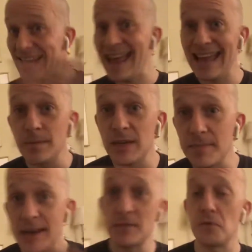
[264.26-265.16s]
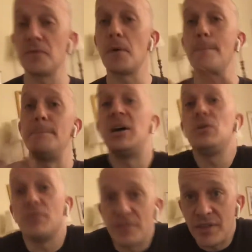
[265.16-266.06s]
can be a metaphor for
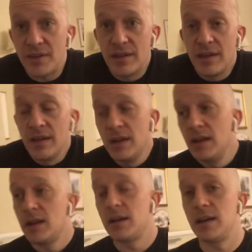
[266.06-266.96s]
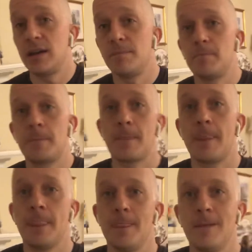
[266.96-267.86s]
both.
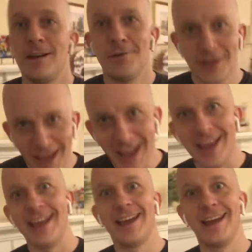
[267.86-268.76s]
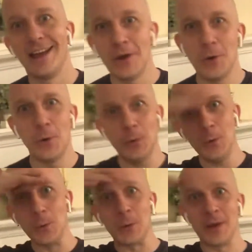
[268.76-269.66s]
Okay.
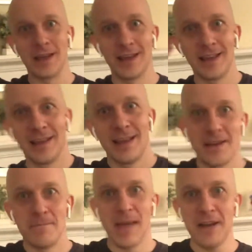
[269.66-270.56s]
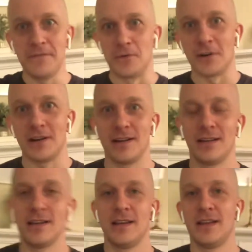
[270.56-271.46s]
Whew. Metaphor,
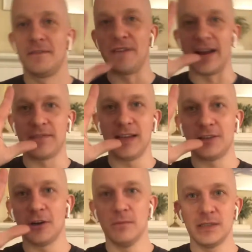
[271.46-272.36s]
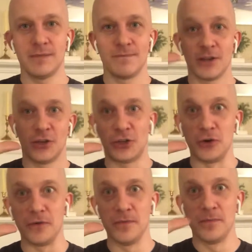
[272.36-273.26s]
5 key terms,
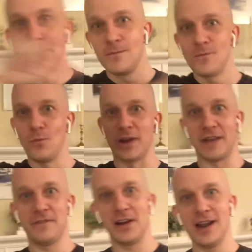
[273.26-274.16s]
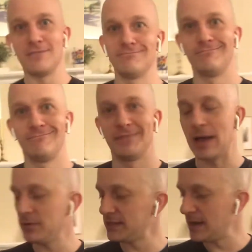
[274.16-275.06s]
2 of them we got figured out.
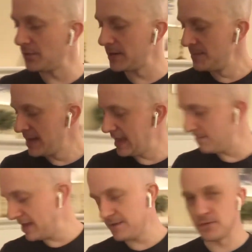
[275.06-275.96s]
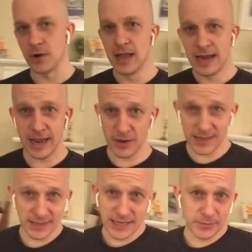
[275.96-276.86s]
That was summary and metaphor. Now,
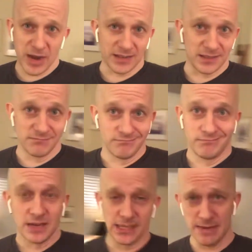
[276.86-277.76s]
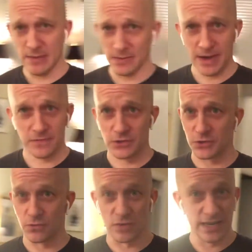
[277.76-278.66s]
this takes practice, because sometimes the metaphors
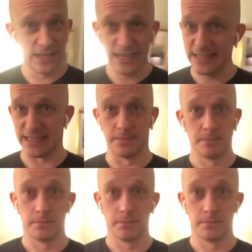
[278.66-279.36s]
are real easy,